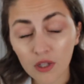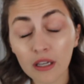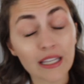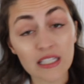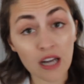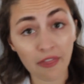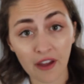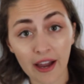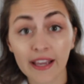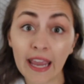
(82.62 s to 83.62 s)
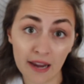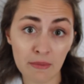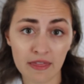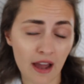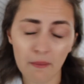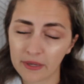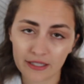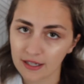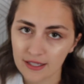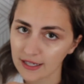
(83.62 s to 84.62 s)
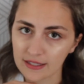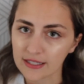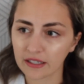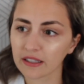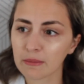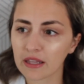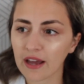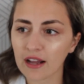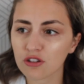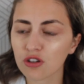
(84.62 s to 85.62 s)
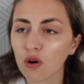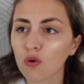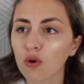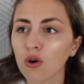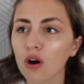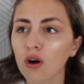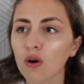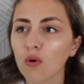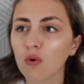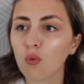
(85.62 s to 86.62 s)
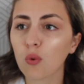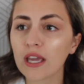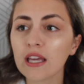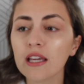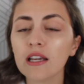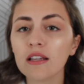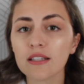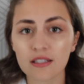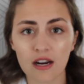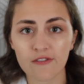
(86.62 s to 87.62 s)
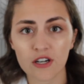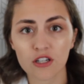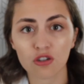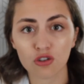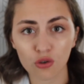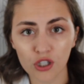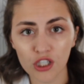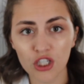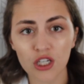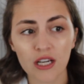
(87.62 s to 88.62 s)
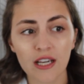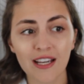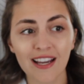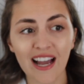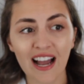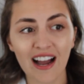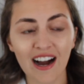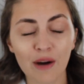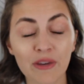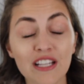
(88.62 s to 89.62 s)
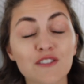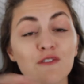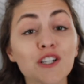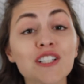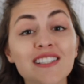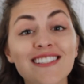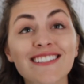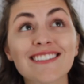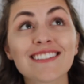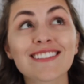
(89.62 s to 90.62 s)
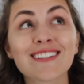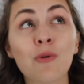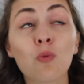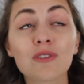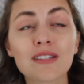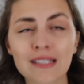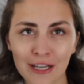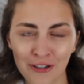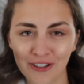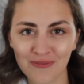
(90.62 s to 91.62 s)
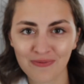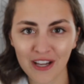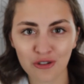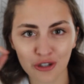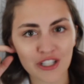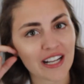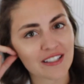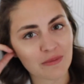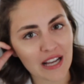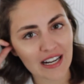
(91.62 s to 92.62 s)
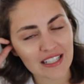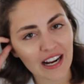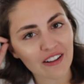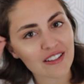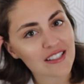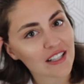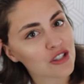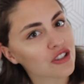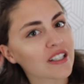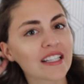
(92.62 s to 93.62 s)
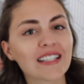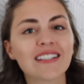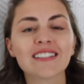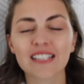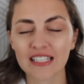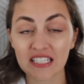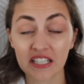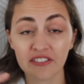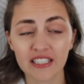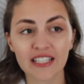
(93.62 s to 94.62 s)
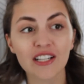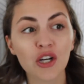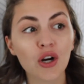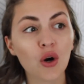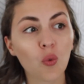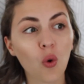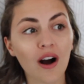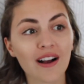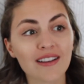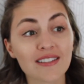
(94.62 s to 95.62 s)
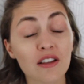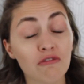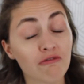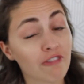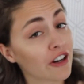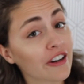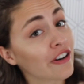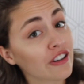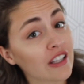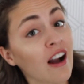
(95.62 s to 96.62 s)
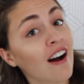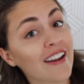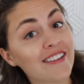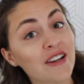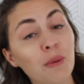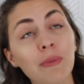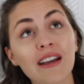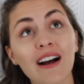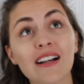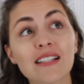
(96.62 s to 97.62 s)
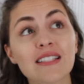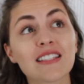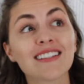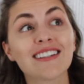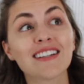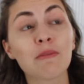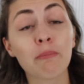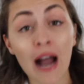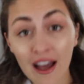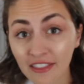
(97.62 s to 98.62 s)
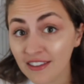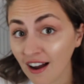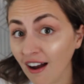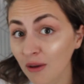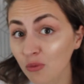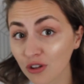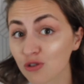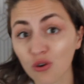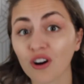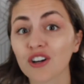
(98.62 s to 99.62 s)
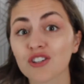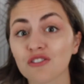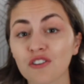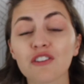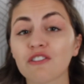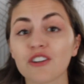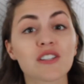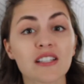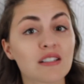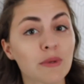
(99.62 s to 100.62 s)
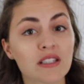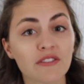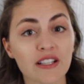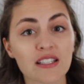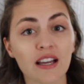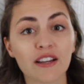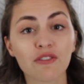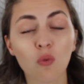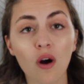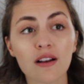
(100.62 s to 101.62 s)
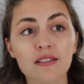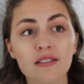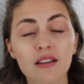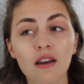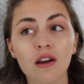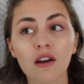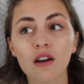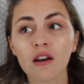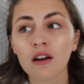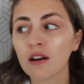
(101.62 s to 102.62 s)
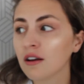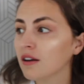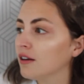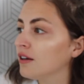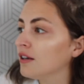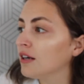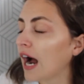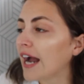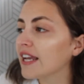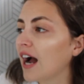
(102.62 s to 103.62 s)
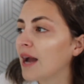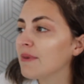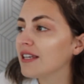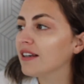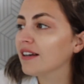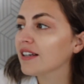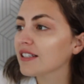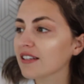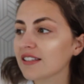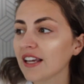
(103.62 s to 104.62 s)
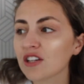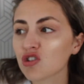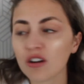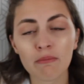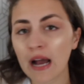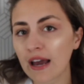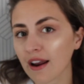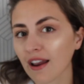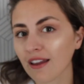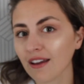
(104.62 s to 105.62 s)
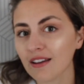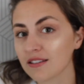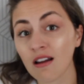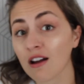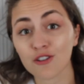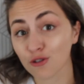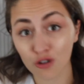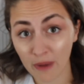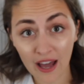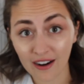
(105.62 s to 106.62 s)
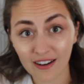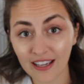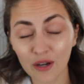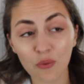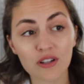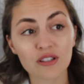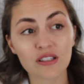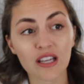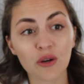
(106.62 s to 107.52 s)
It is not that. It can mean that, but it doesn't necessarily mean that. So we discovered George, his first signal that George had some tactile and sensory sensitivity was very early on, because bath time with George for the first 6 months of his life was, I mean, to say traumatic is not too dramatic. It was